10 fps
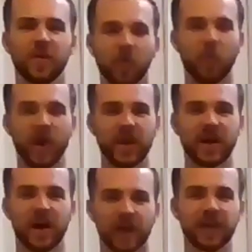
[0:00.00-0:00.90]
when
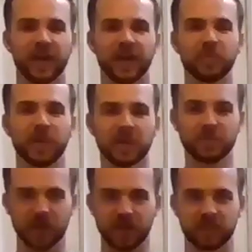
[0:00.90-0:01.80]
I am hitting
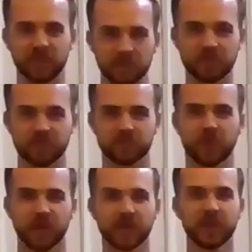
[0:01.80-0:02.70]
my ictus,
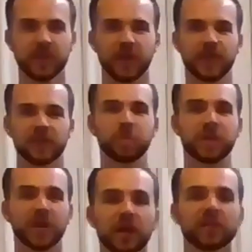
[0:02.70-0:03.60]
right? And that's
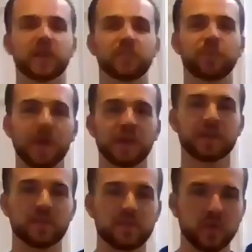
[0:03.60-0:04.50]
because I'm spending
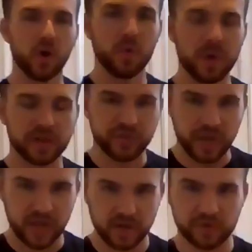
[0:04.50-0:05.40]
so much
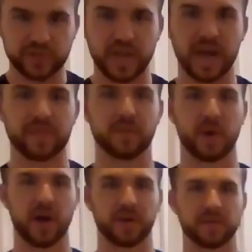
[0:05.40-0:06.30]
energy at the
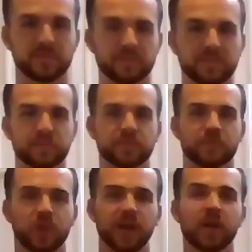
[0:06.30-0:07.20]
bottom,
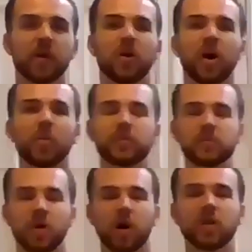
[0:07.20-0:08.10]
right?
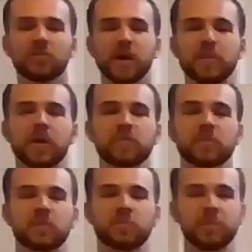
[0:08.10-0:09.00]
Almost all of my
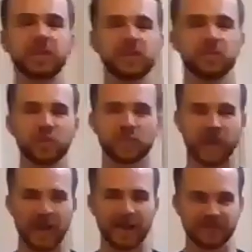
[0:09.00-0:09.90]
muscles are being used
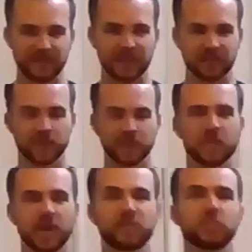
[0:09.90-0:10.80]
at the ictus, and
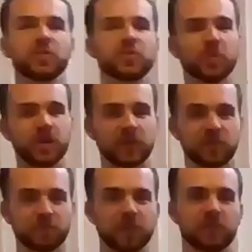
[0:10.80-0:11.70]
that's what you want to
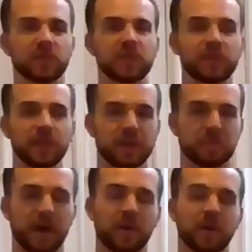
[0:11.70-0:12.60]
explicitly think
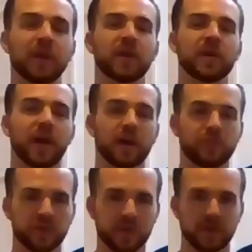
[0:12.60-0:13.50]
about as
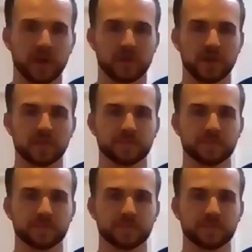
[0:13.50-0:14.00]
you're conducting.